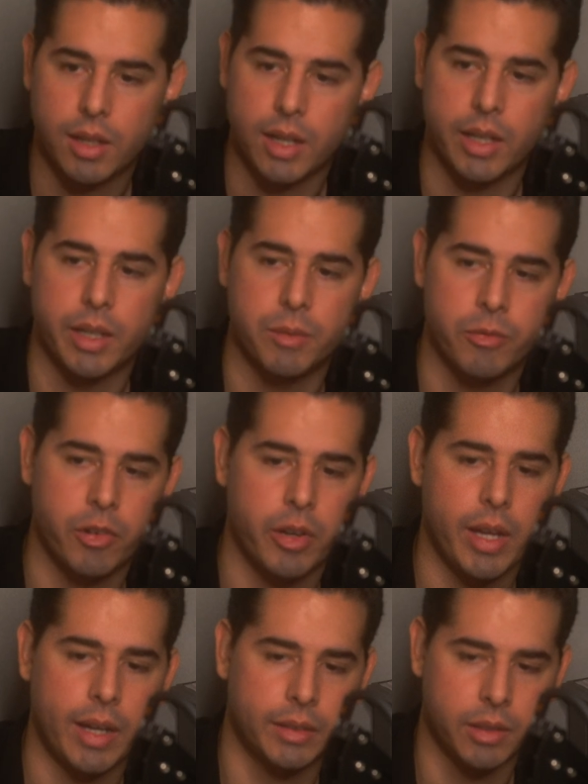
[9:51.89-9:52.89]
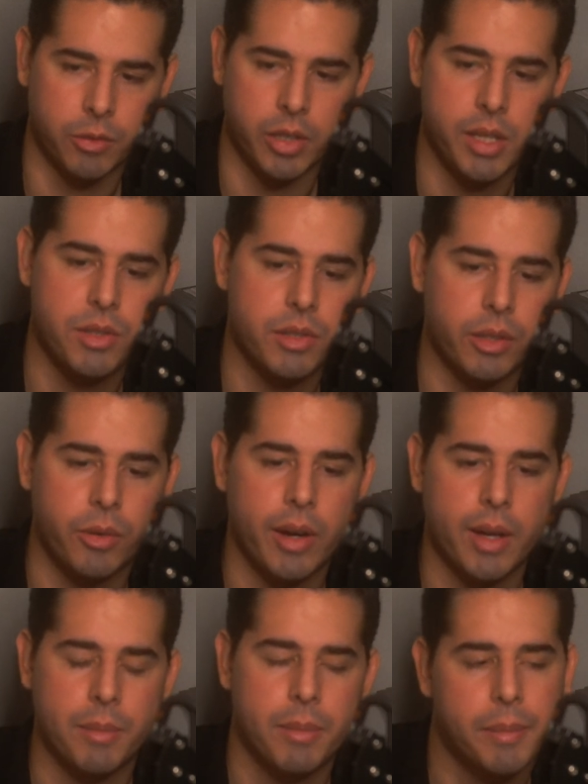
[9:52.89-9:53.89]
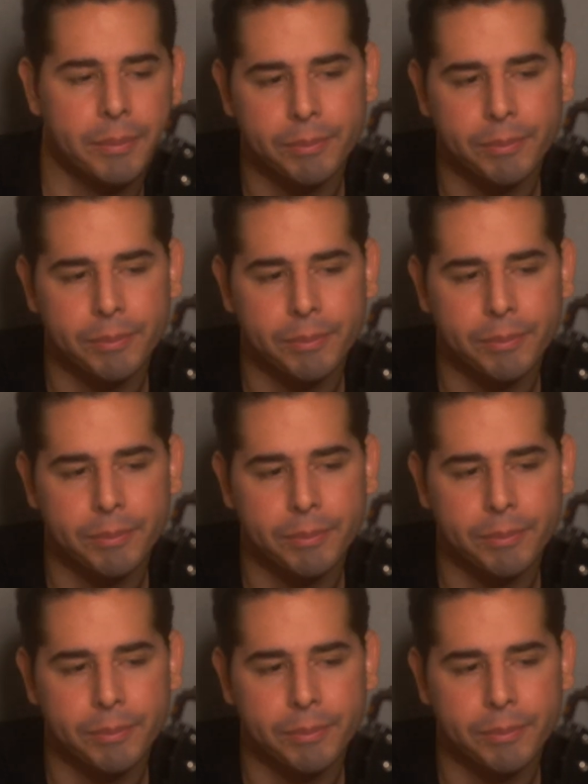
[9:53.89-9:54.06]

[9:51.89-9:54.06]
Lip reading: I am very active on Instagram.